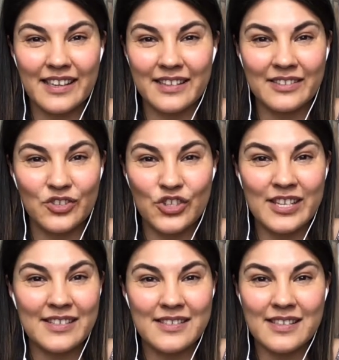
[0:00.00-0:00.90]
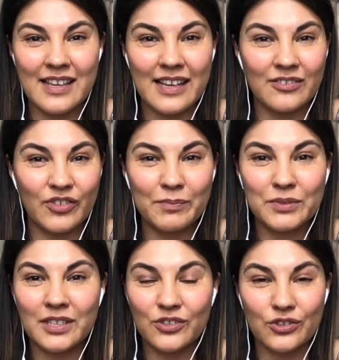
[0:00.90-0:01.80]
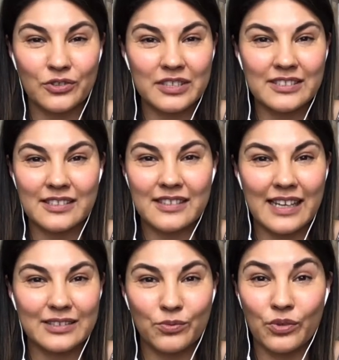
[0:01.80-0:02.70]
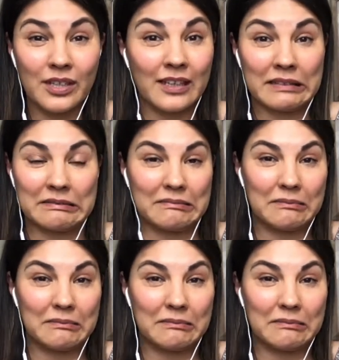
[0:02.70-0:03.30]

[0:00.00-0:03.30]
in jeans and ripped t-shirts that work